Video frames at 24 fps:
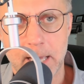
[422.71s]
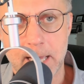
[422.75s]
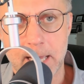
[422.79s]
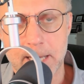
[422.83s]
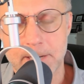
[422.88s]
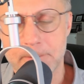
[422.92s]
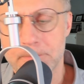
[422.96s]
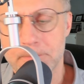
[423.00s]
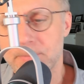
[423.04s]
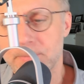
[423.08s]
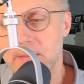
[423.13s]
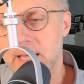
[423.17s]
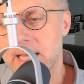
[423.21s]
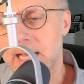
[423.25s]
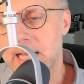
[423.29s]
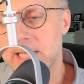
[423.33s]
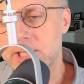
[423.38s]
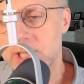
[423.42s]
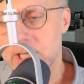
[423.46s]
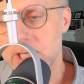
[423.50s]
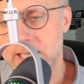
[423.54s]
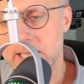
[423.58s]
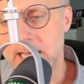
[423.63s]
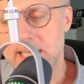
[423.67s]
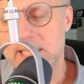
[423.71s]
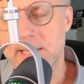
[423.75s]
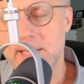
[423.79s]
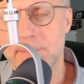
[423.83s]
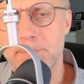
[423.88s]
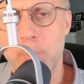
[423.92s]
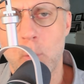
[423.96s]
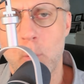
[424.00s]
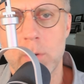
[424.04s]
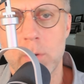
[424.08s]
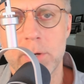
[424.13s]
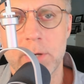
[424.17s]
And it's just it's
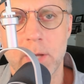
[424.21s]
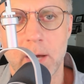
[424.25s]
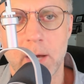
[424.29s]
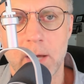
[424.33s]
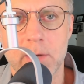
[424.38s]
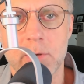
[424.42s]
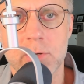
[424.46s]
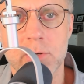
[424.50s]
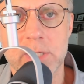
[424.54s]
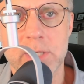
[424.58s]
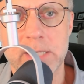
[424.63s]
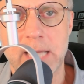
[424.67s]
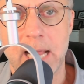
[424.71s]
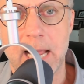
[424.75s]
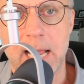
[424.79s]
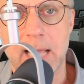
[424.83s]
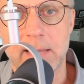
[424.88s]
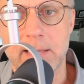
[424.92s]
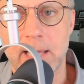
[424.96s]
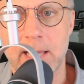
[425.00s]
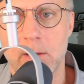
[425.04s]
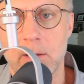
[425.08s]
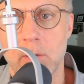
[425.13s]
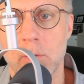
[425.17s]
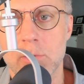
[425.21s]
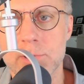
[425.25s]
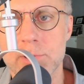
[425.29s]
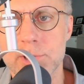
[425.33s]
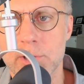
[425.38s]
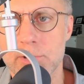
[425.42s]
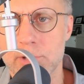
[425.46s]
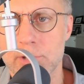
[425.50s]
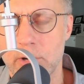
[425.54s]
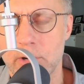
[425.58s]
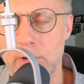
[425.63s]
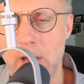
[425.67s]
important to understand that
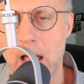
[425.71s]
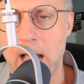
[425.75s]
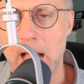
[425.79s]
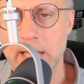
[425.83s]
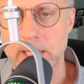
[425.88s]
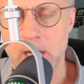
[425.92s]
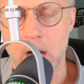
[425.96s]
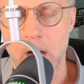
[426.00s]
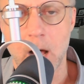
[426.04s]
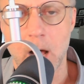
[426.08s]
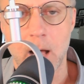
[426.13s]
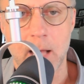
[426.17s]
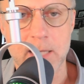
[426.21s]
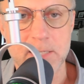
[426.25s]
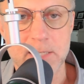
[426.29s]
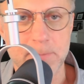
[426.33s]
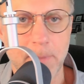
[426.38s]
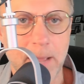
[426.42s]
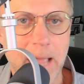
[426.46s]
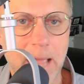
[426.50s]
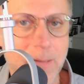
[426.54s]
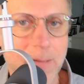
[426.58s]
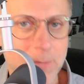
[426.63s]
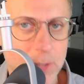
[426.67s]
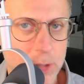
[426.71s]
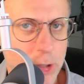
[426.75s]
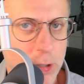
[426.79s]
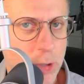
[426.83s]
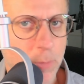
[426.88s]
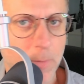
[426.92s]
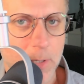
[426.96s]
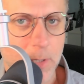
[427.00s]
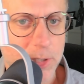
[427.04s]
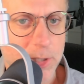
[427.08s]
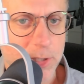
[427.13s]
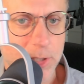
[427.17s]
ulcers are not caused by having
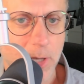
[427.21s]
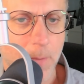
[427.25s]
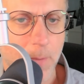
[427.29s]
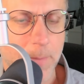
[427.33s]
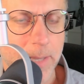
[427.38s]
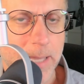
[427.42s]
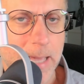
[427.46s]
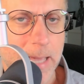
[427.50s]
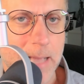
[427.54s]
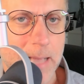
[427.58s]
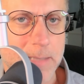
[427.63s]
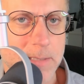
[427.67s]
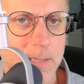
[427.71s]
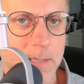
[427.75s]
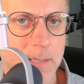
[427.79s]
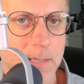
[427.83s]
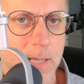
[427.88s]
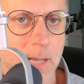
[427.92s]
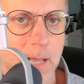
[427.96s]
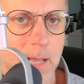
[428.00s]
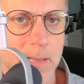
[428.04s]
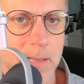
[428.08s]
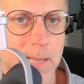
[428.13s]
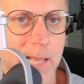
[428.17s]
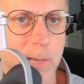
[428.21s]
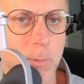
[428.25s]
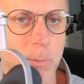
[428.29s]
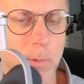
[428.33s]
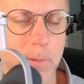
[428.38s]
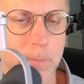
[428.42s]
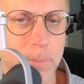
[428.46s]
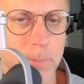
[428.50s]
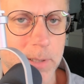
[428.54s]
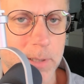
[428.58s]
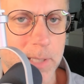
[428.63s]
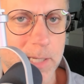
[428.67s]
too much stomach acid like
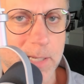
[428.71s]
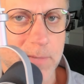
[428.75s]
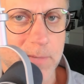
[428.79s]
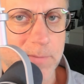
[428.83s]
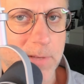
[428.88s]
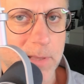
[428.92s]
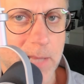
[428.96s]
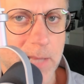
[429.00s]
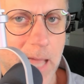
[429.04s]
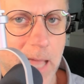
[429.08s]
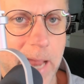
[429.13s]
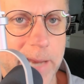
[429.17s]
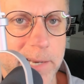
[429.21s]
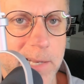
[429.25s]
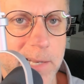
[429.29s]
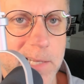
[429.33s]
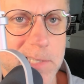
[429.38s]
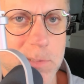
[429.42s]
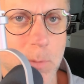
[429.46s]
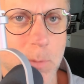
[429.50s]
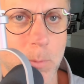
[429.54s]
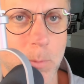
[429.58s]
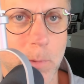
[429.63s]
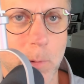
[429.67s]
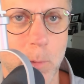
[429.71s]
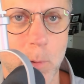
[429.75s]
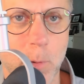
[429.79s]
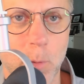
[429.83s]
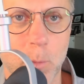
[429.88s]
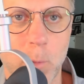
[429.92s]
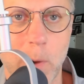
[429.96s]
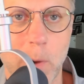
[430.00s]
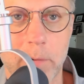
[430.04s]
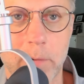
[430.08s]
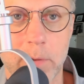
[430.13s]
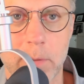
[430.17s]
we believed in the 80s when we were
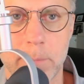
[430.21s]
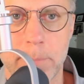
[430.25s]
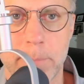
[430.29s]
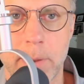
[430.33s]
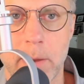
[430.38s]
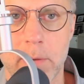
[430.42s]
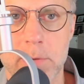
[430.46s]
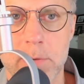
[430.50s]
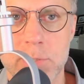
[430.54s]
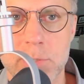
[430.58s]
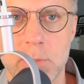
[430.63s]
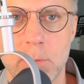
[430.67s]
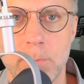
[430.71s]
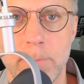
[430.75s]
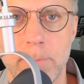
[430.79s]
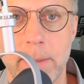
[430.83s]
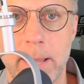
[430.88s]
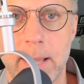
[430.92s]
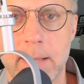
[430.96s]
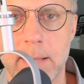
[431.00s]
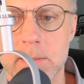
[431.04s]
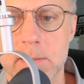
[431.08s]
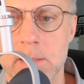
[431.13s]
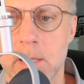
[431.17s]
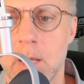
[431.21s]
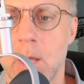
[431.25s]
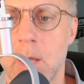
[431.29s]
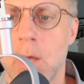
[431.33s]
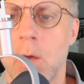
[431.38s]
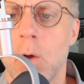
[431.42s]
wearing parachute pants.